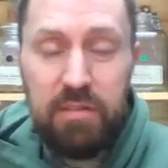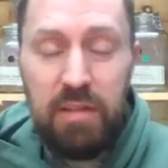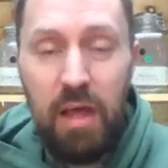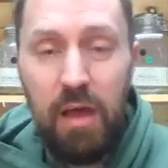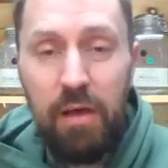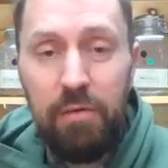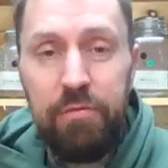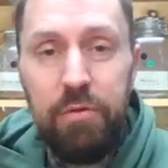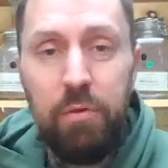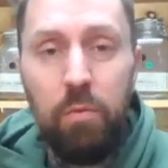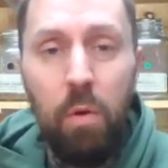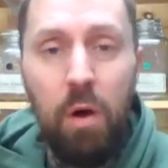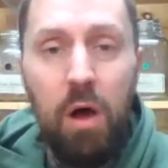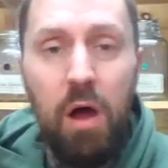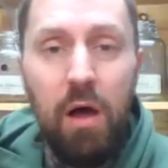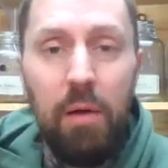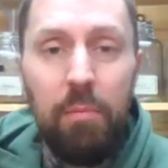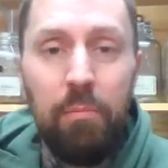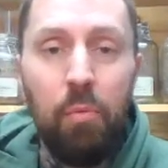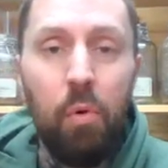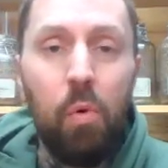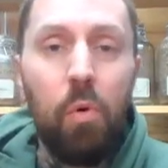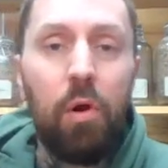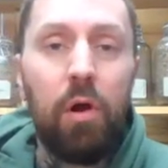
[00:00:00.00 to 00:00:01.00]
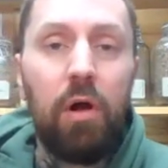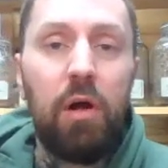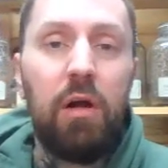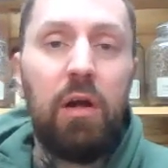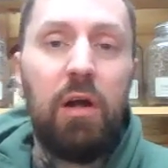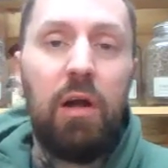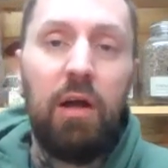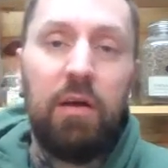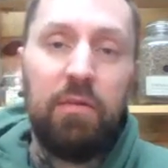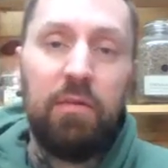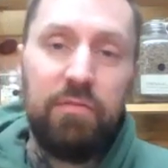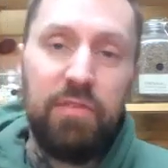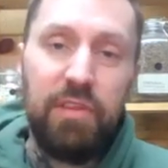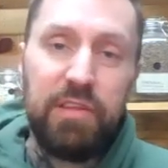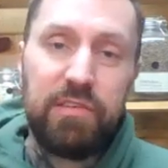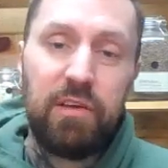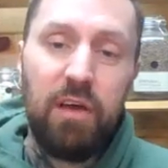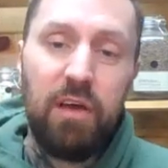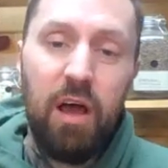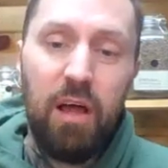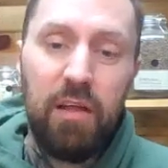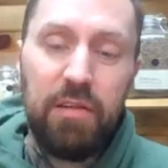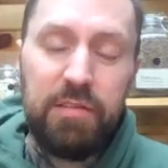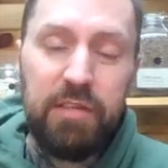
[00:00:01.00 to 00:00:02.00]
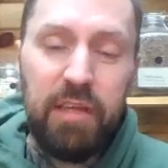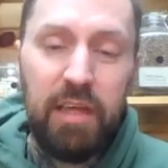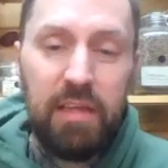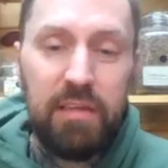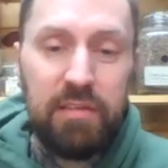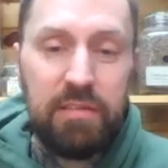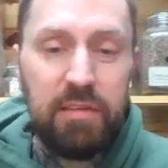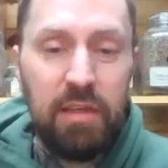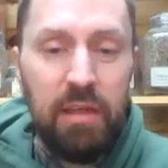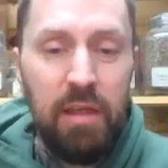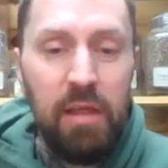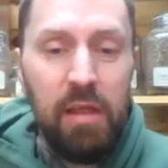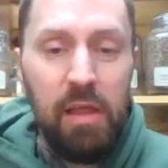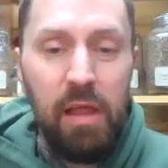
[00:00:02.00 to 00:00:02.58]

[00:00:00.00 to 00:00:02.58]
Now, if you want more of this content,